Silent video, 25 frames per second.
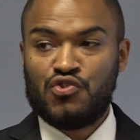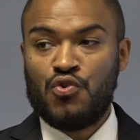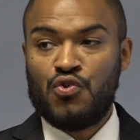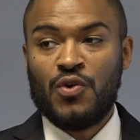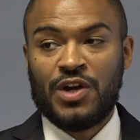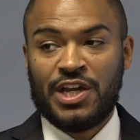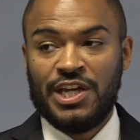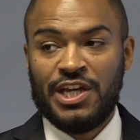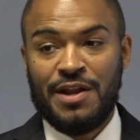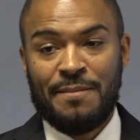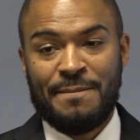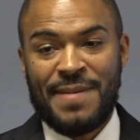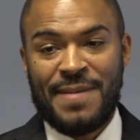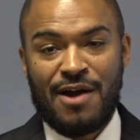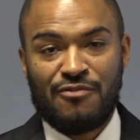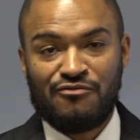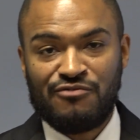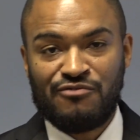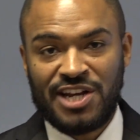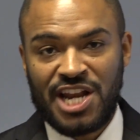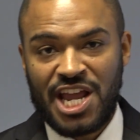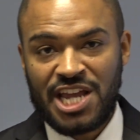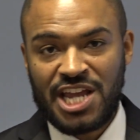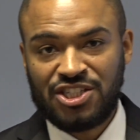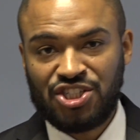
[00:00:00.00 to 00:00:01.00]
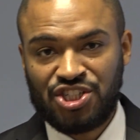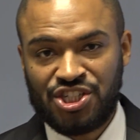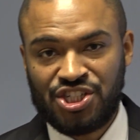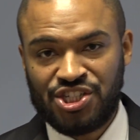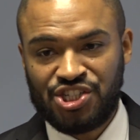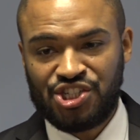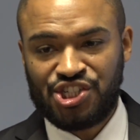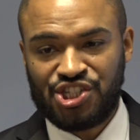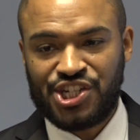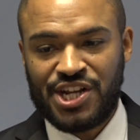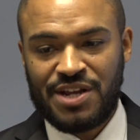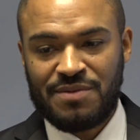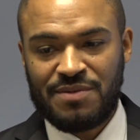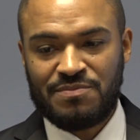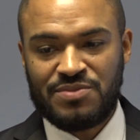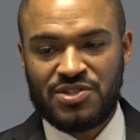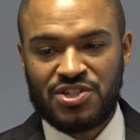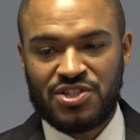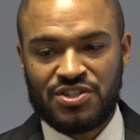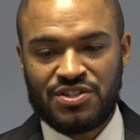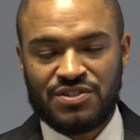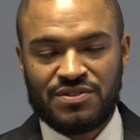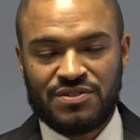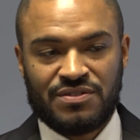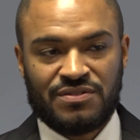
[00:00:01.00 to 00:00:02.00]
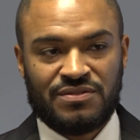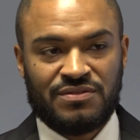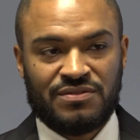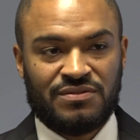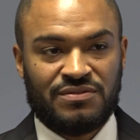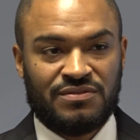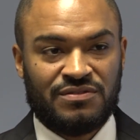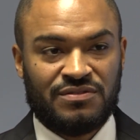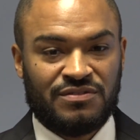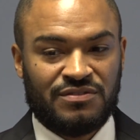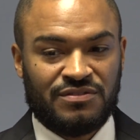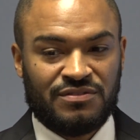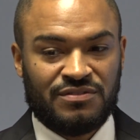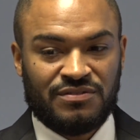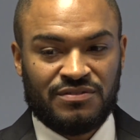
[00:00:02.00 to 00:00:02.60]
This is talking about relationships.